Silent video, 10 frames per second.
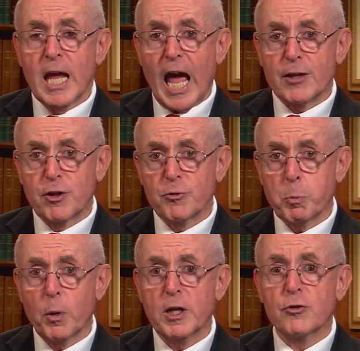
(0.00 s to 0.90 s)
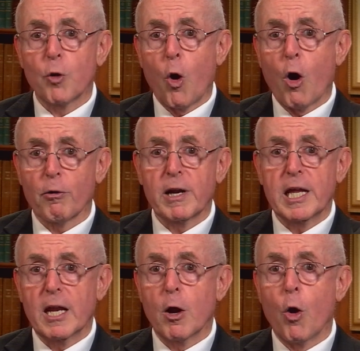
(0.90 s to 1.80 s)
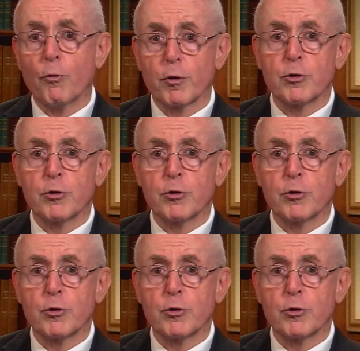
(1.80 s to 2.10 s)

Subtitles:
at this point is already at over